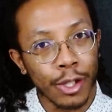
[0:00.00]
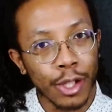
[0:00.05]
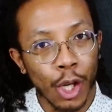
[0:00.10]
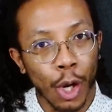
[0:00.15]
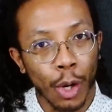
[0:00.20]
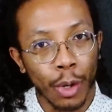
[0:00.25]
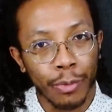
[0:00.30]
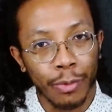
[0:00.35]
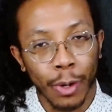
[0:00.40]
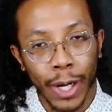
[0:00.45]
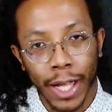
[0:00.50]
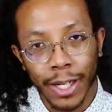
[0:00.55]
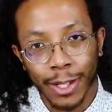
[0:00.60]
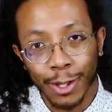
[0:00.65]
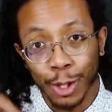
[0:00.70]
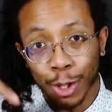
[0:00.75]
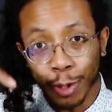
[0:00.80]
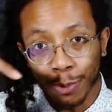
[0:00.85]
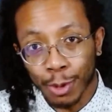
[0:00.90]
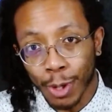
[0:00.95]
Don't forget to
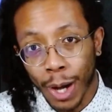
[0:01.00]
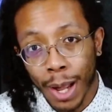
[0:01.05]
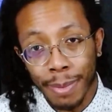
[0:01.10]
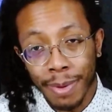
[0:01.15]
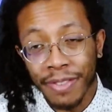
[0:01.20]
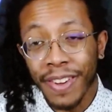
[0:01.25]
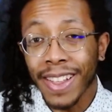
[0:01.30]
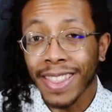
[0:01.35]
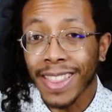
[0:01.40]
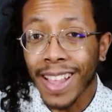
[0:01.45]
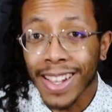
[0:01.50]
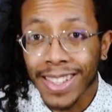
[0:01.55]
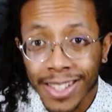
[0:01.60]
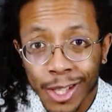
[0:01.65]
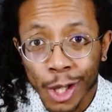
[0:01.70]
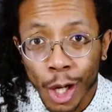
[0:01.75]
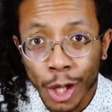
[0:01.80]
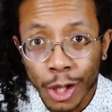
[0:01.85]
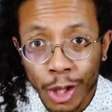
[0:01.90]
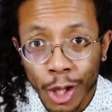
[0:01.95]
subscribe if
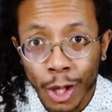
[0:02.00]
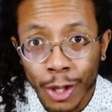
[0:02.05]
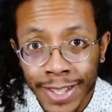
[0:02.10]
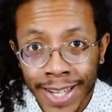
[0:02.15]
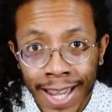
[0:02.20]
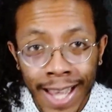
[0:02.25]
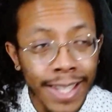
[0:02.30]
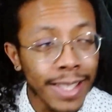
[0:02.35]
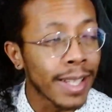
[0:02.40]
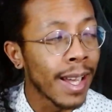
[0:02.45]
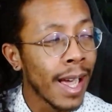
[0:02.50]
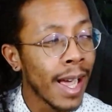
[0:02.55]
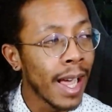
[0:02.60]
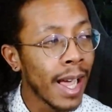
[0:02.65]
that's not done yet.